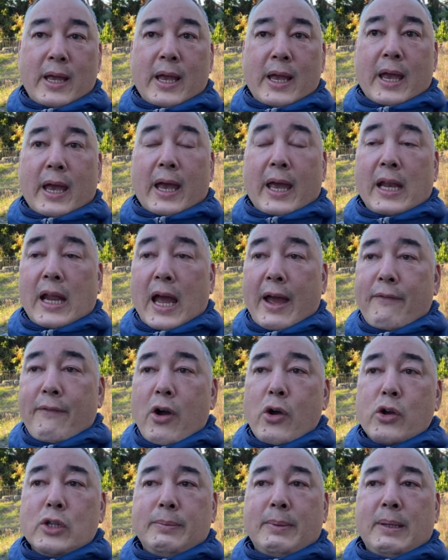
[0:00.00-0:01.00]
And I've
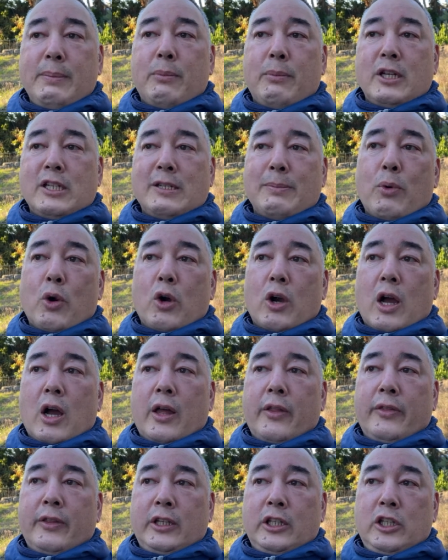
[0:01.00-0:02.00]
always been much more
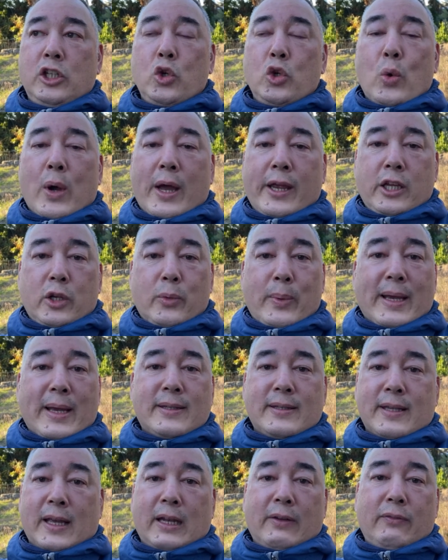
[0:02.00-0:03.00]
on the UI UX
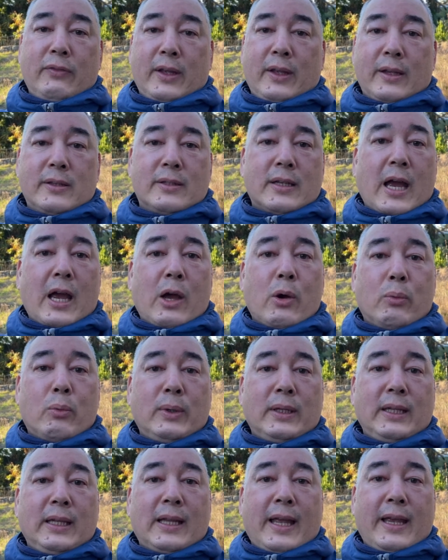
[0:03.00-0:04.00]
side of things. I
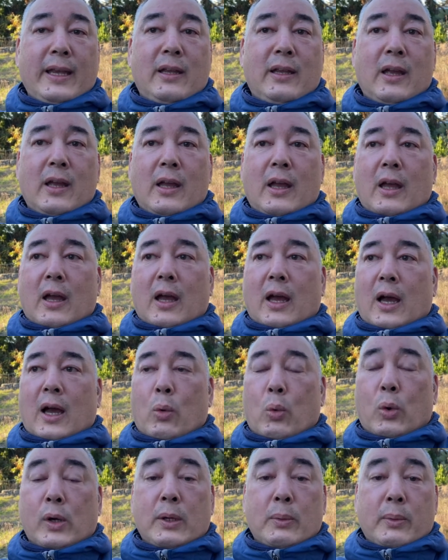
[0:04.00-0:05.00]
really like
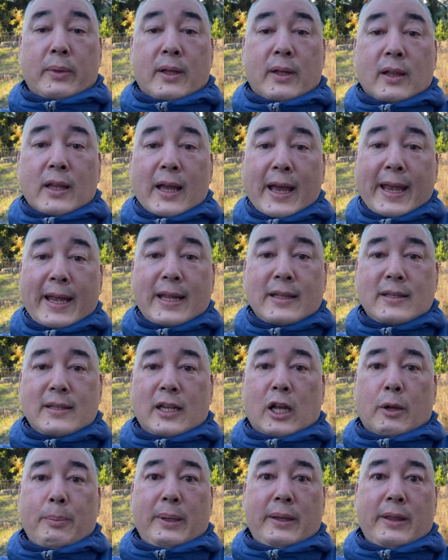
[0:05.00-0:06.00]
working with clients and
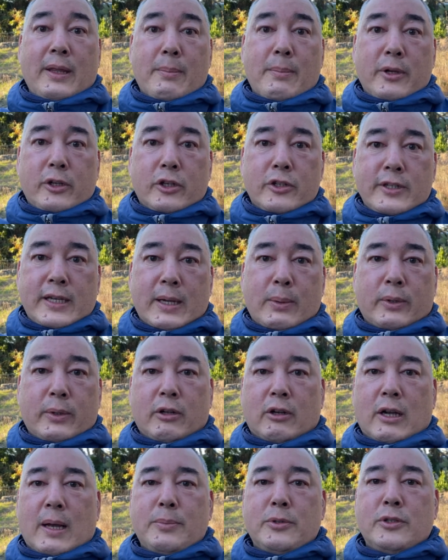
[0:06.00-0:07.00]
helping them understand what
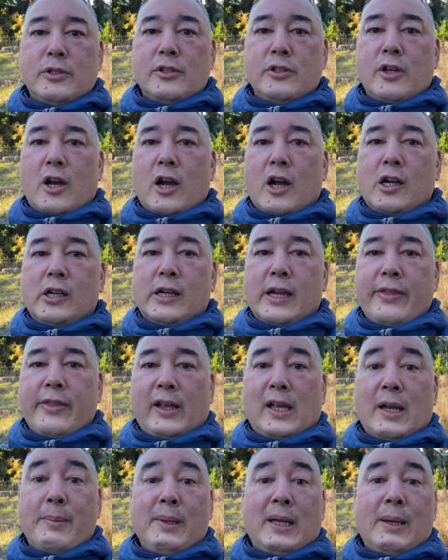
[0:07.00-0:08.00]
their options are, and then
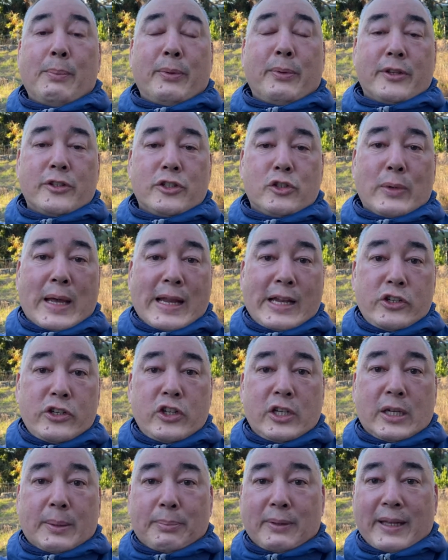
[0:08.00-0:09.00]
coming up with a
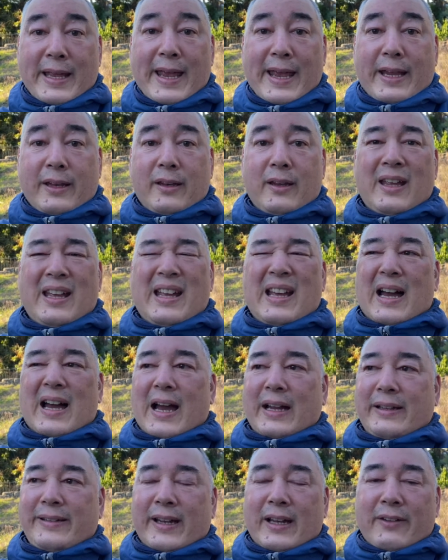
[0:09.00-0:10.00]
strategy and a plan,
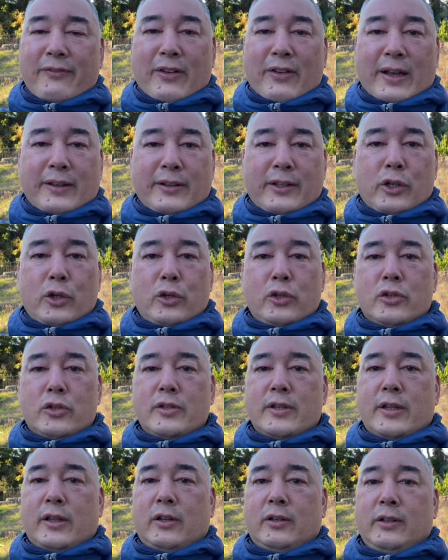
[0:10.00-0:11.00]
identifying the
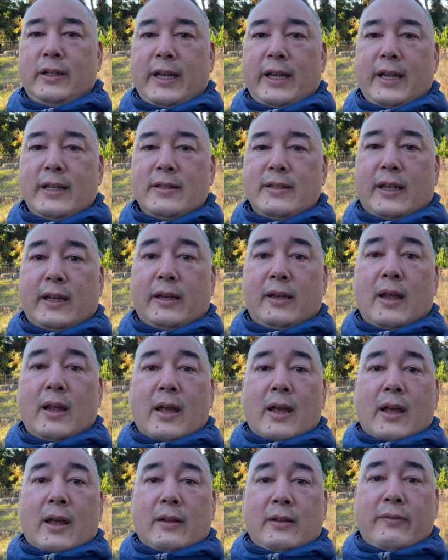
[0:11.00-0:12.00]
users and their needs, and
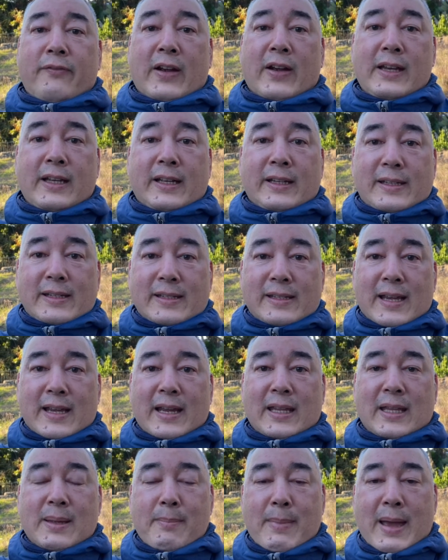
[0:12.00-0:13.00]
finding a
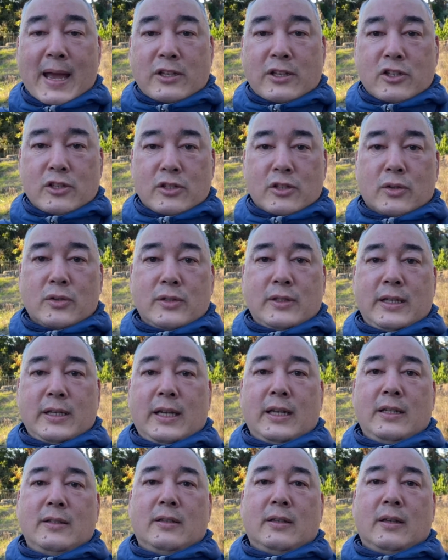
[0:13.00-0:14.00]
design that matches those
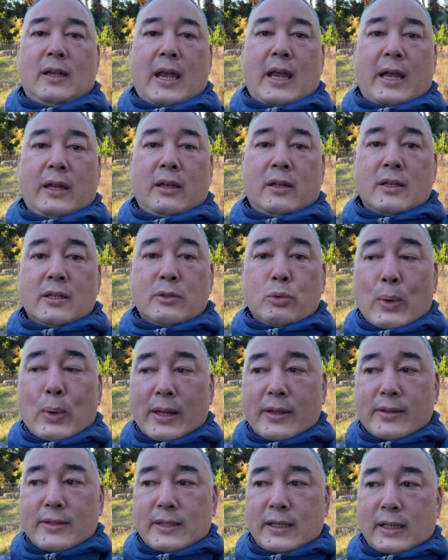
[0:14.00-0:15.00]
needs, and as
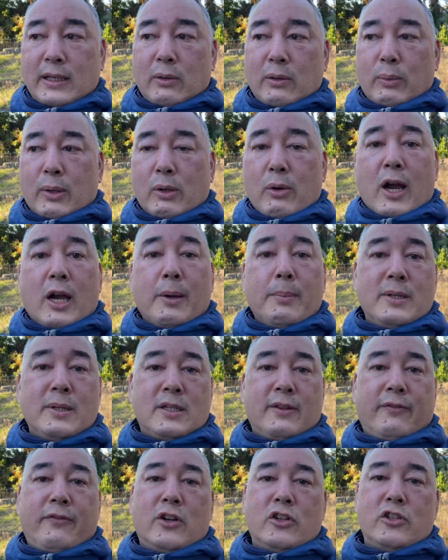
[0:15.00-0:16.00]
well as the
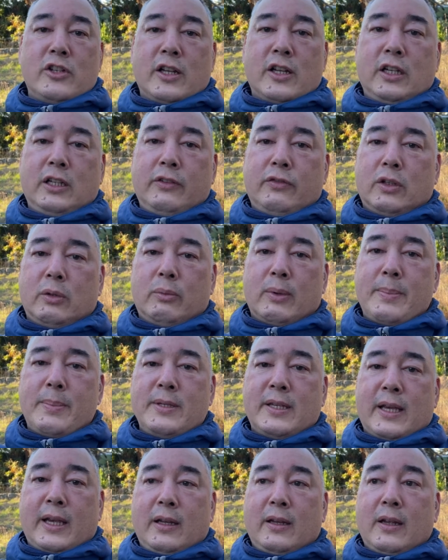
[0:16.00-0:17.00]
requirements of functionality for the
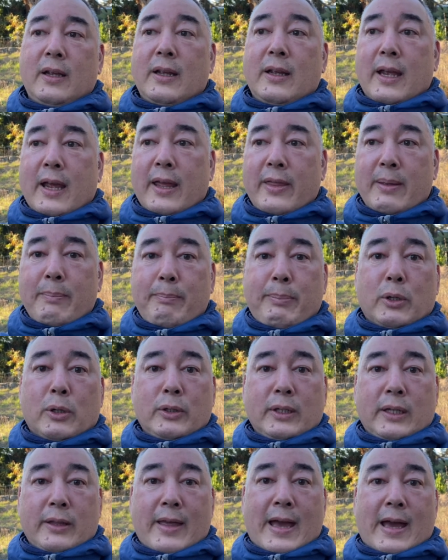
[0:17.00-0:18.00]
website, and then
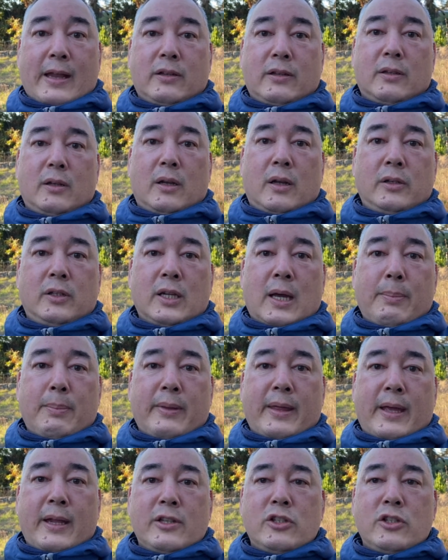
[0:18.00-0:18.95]
building that on top of that.